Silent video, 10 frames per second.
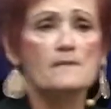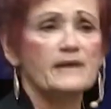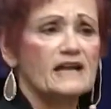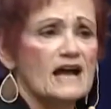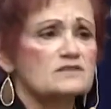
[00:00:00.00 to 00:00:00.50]

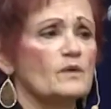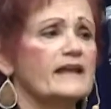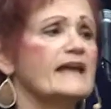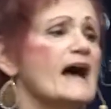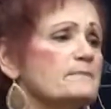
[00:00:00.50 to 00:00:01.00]
because we
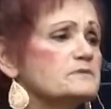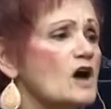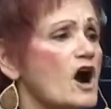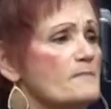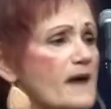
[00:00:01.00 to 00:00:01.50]
kept
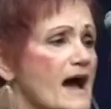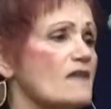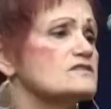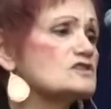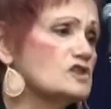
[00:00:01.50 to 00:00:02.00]
our
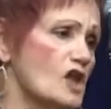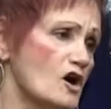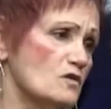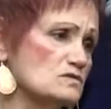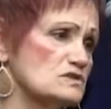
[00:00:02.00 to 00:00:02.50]
mouths
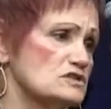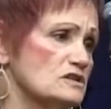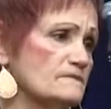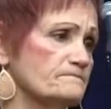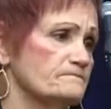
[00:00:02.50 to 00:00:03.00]
closed.
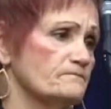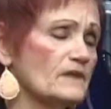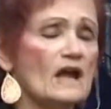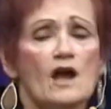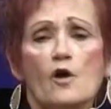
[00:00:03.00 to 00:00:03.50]

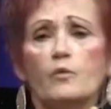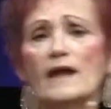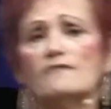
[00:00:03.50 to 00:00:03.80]
We have